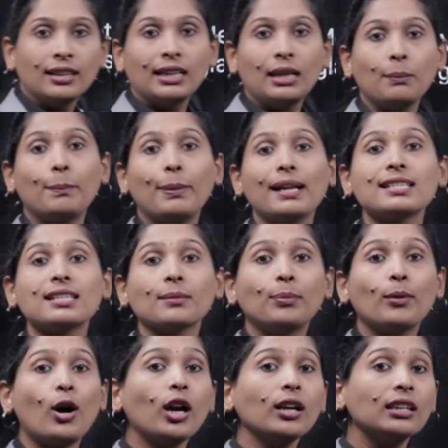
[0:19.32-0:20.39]
Depends
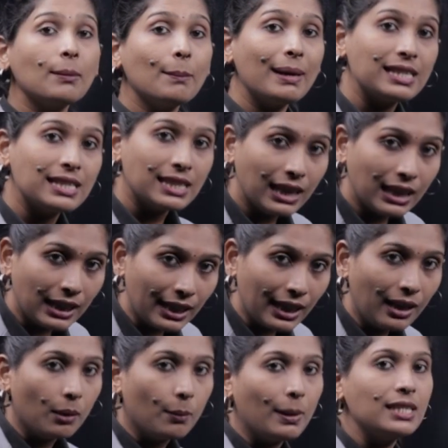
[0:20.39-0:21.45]
upon the
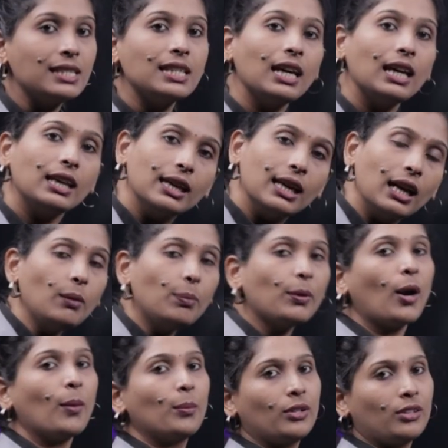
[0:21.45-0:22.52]
material
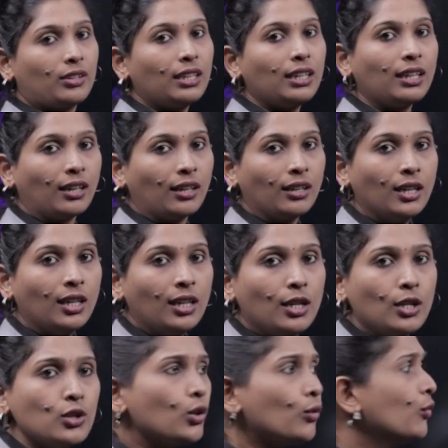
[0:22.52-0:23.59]
property.
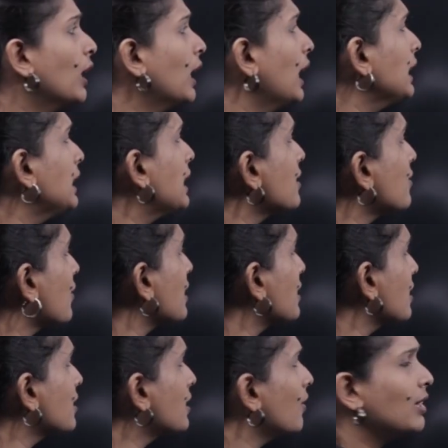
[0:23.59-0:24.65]
So, where this
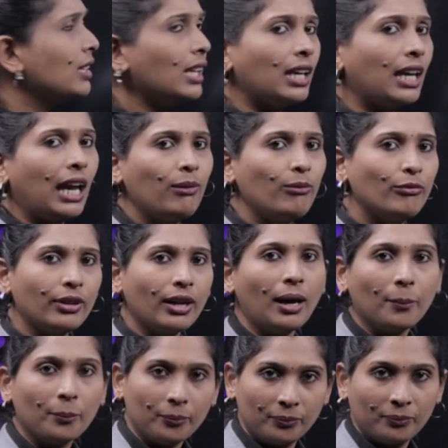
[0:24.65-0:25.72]
resistivity came
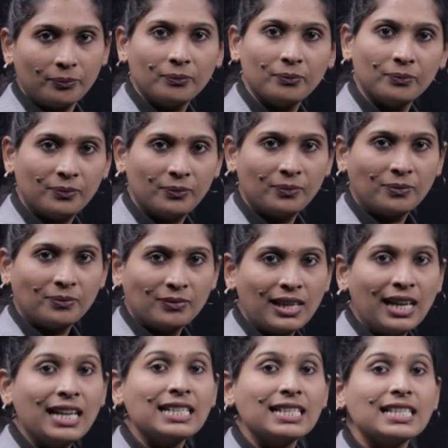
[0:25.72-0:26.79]
from?
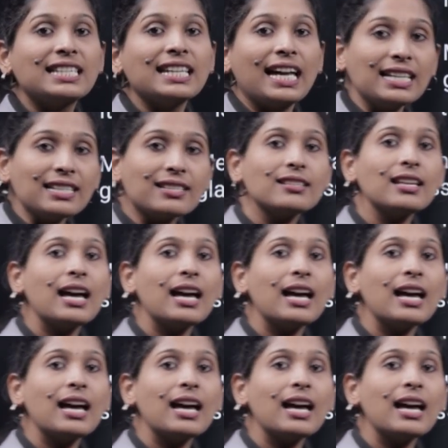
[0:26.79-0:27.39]
Just